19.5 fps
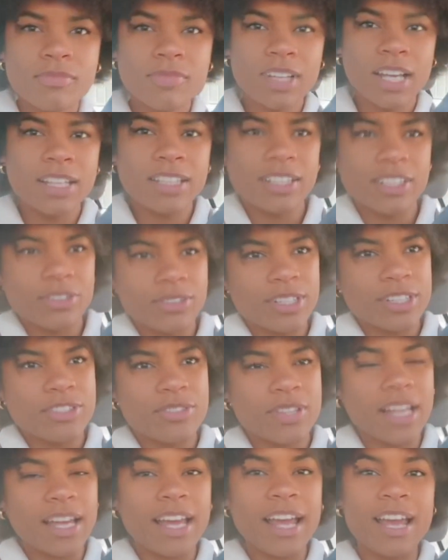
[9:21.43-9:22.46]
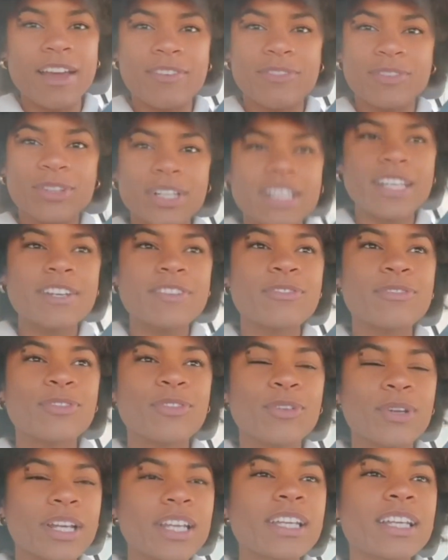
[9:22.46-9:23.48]
I literally do that every
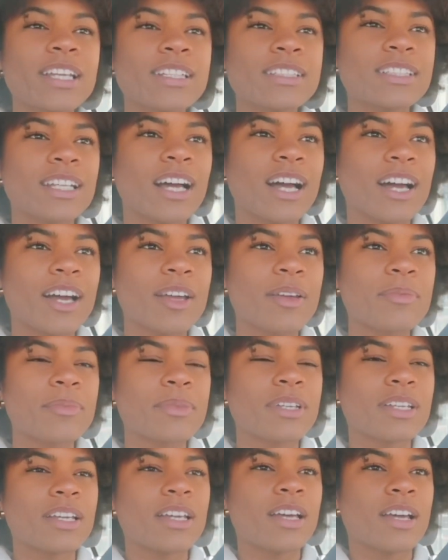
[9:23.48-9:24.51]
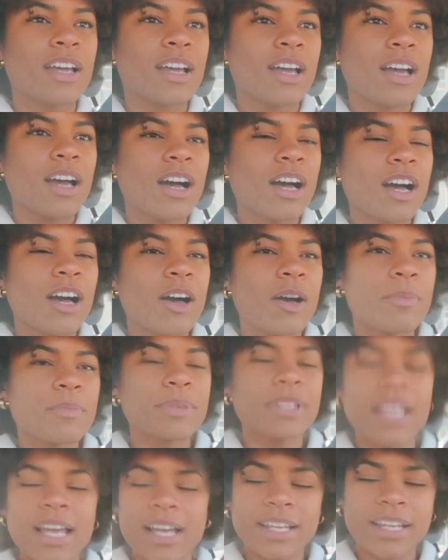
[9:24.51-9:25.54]
freaking time. Um,
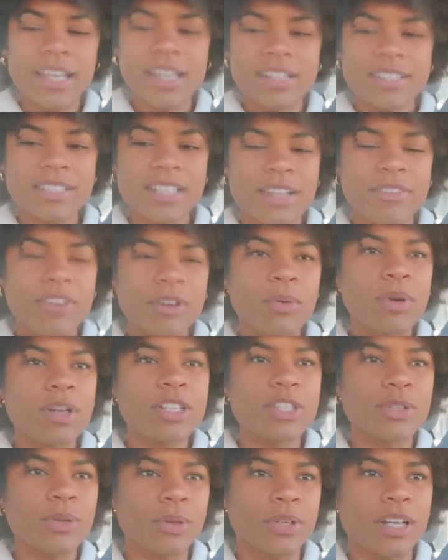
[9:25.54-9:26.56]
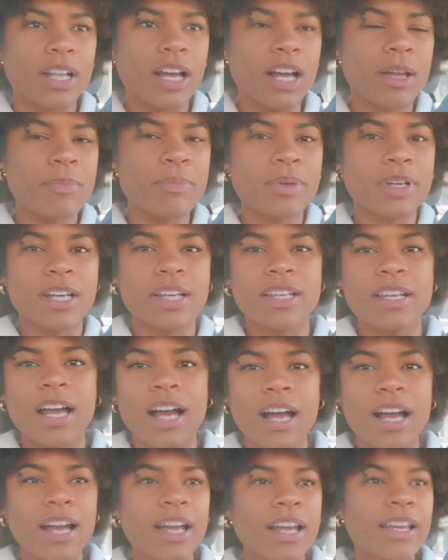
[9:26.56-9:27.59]
but yeah, I can't decide if I want to or not, but
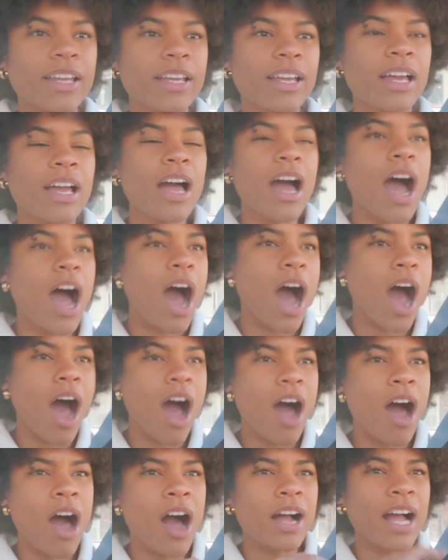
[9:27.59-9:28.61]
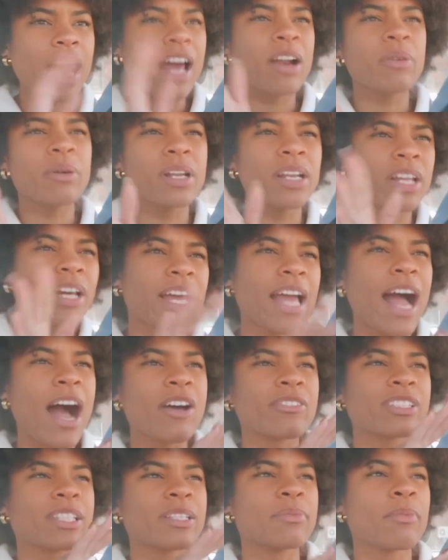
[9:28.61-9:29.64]
I uh, kind of will look at
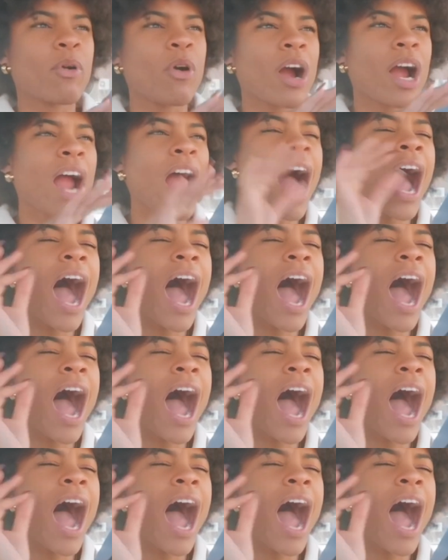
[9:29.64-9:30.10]
houses more.